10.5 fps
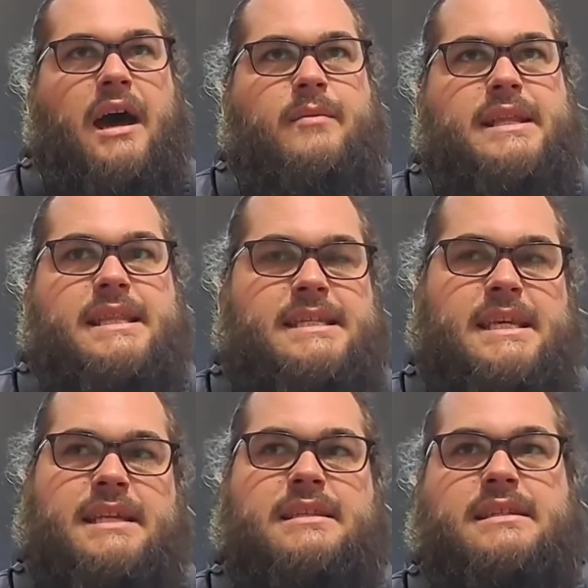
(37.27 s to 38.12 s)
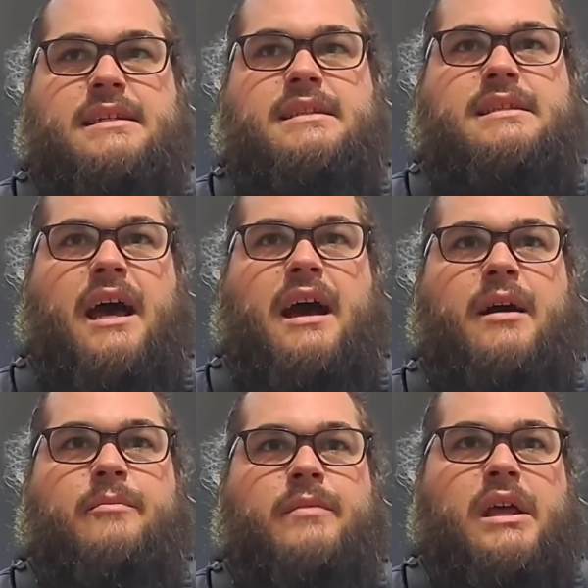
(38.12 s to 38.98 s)
In this instance,
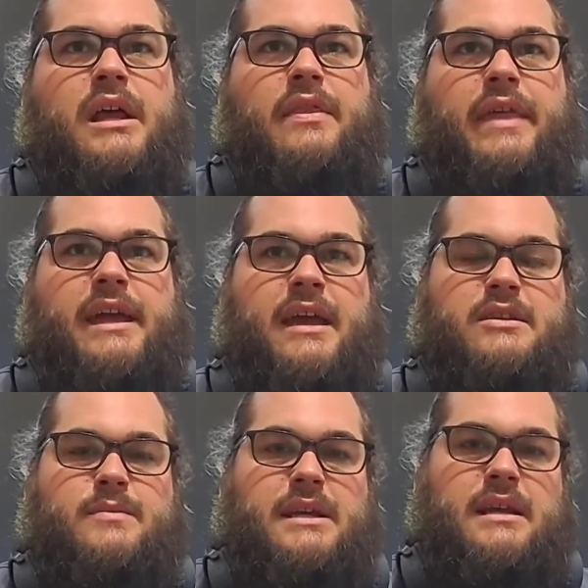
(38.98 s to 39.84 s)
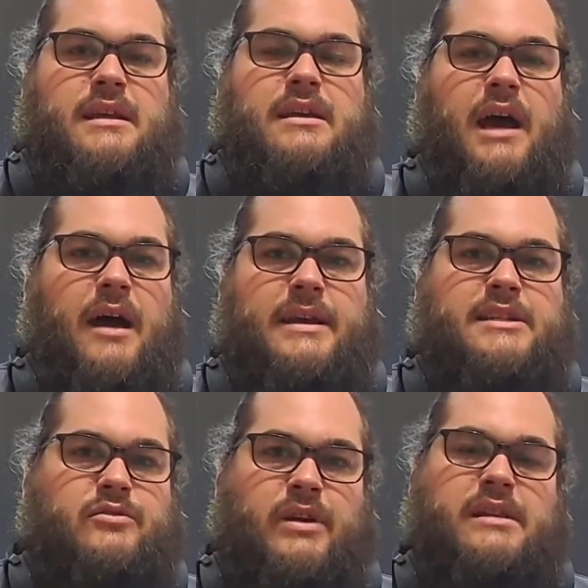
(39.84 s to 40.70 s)
they came to me
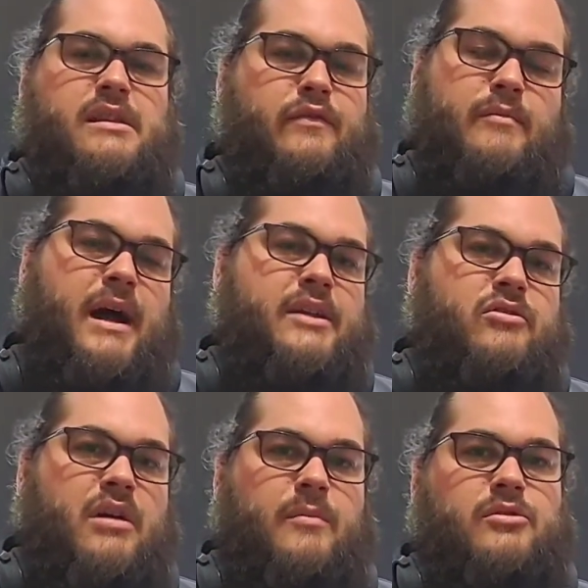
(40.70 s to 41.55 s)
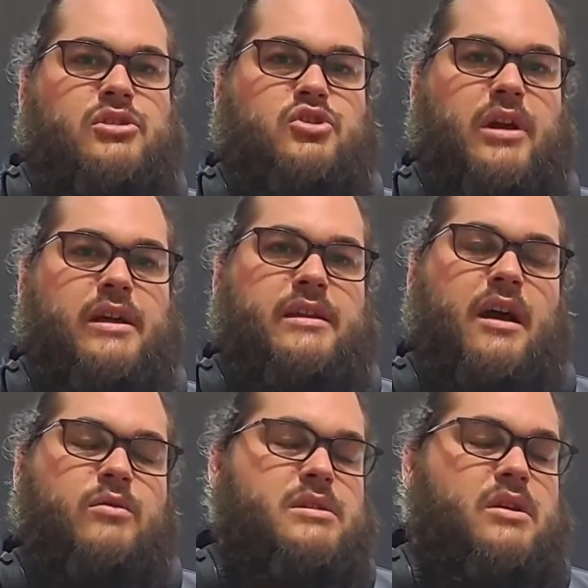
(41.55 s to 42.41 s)
indirectly from Under Armour Australia.
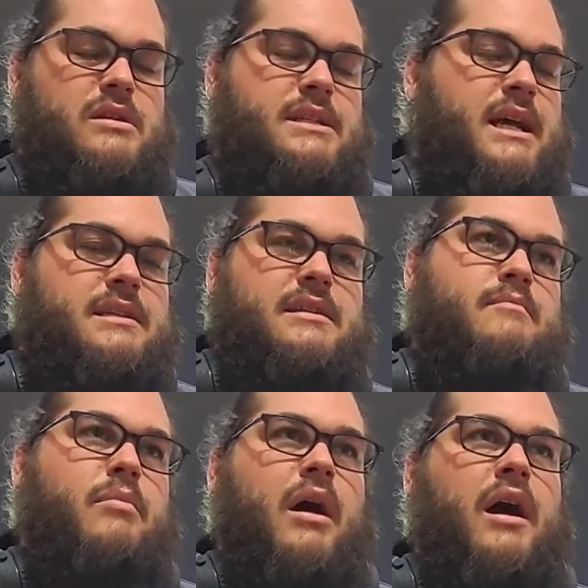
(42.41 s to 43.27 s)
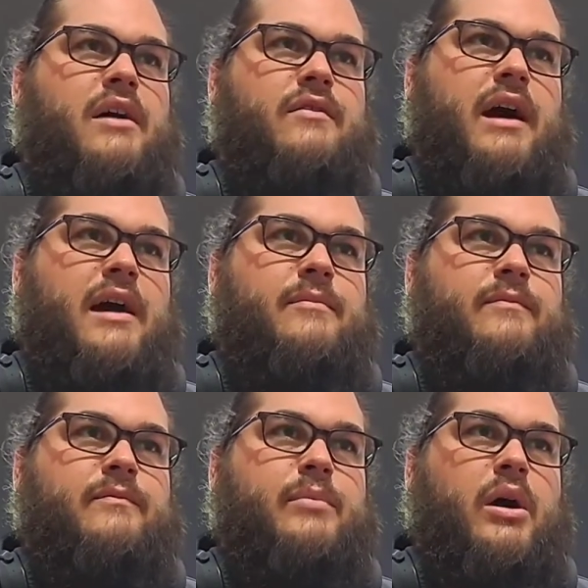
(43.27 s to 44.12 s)
I was contacted
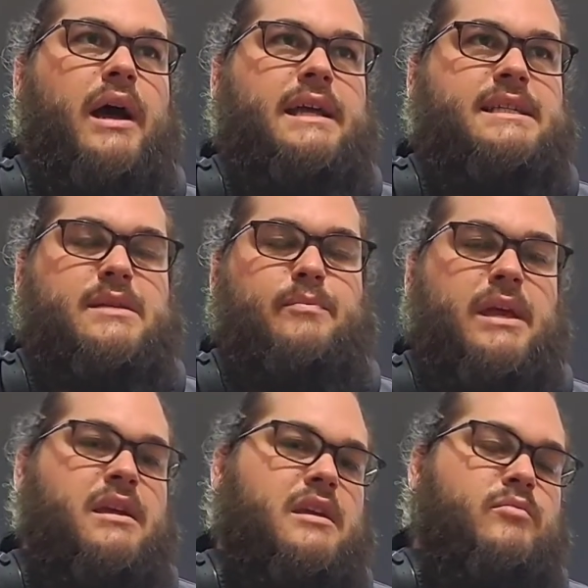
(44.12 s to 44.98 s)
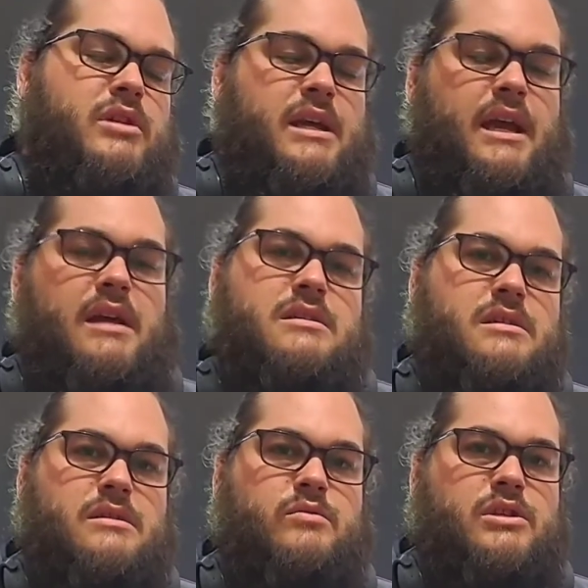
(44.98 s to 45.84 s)
by Speak
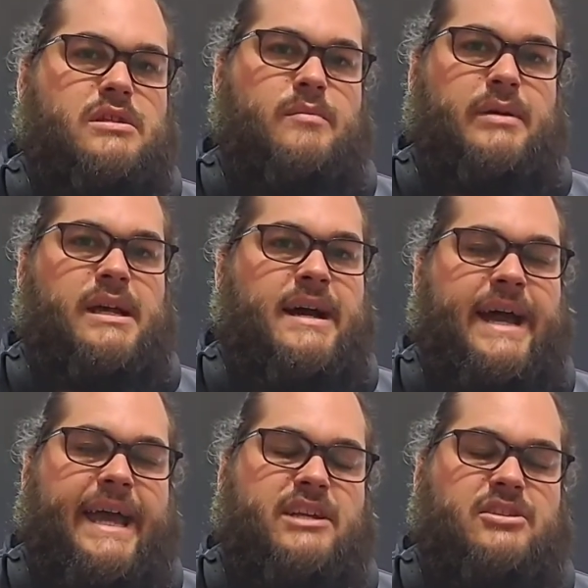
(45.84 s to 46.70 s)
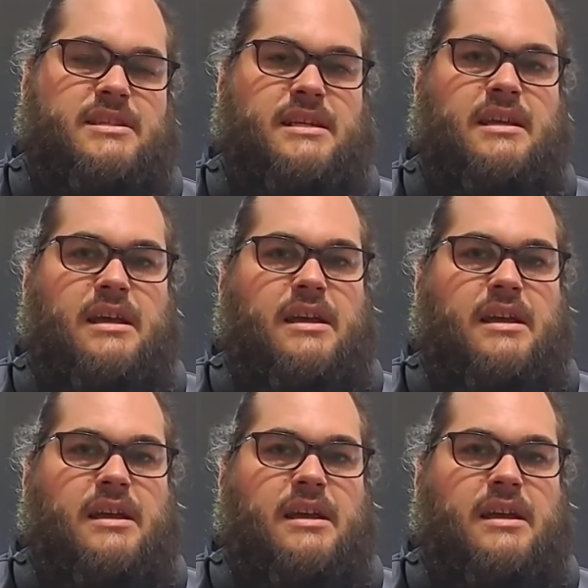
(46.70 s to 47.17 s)
Communications, which is a PR agency.